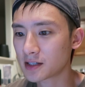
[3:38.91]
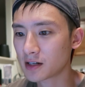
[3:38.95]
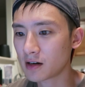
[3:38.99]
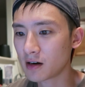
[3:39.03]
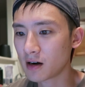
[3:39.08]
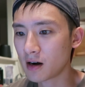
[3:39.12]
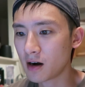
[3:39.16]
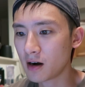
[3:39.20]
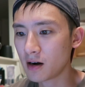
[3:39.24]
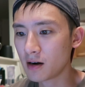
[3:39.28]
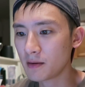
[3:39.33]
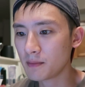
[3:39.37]

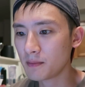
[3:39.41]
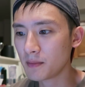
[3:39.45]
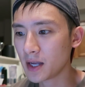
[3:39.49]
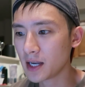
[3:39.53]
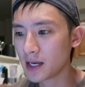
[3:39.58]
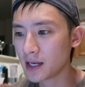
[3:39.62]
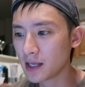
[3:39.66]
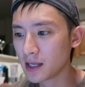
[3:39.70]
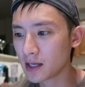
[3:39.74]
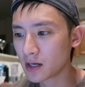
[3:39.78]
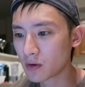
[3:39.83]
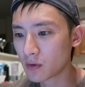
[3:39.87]
There aren't
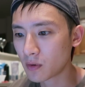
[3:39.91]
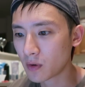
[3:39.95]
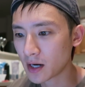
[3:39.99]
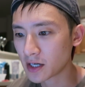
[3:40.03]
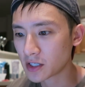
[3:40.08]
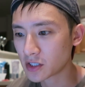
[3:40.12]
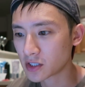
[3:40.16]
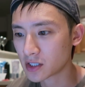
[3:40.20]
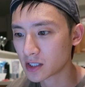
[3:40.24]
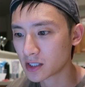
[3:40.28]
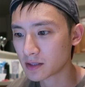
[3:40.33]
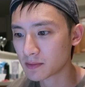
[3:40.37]
many
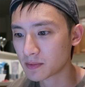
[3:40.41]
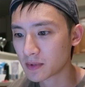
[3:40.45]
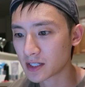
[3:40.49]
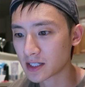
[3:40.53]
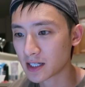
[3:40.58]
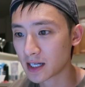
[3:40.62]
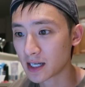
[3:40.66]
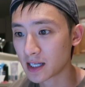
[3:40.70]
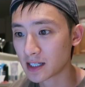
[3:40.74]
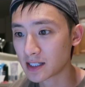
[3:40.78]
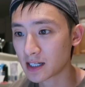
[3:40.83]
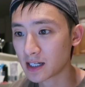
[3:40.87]
questions because
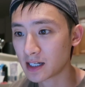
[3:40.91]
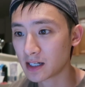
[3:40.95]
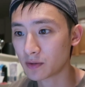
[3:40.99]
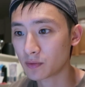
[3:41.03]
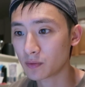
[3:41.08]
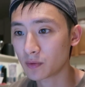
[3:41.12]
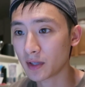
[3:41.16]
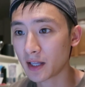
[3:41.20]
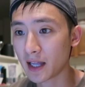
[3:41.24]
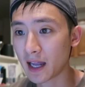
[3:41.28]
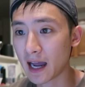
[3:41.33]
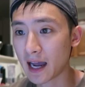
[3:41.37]
I guess I
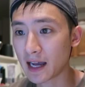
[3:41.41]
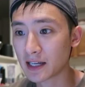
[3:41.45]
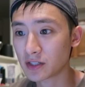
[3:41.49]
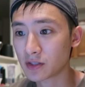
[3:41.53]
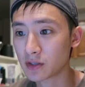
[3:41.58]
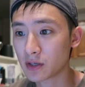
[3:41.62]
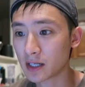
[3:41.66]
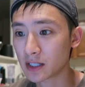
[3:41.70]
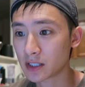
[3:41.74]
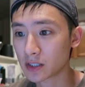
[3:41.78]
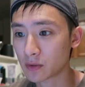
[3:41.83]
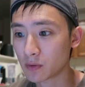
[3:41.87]
didn't really ask
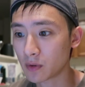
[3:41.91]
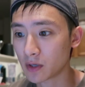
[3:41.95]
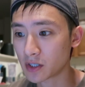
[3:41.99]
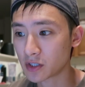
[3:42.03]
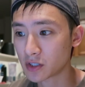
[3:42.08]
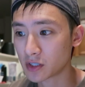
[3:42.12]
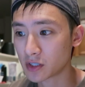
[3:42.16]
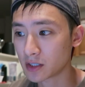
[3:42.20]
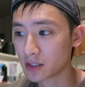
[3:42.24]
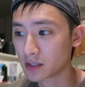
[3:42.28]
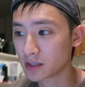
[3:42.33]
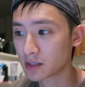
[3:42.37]
you guys
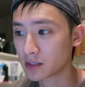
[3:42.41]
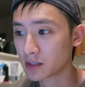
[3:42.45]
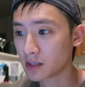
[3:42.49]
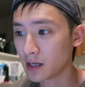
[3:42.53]
questions.